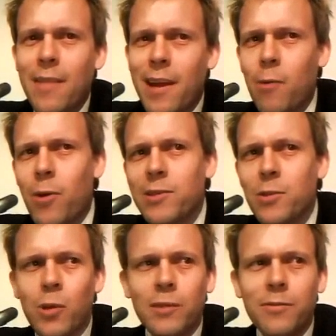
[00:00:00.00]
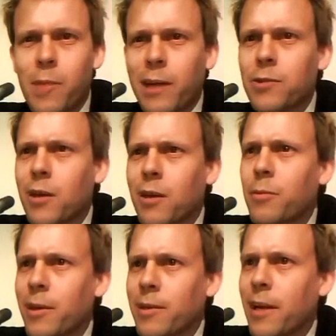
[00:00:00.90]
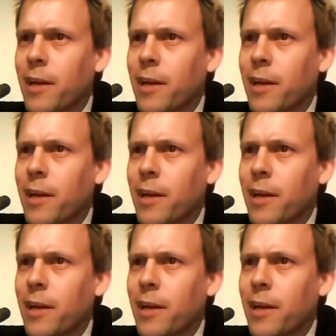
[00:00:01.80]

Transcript: And then I went to work for Microsoft for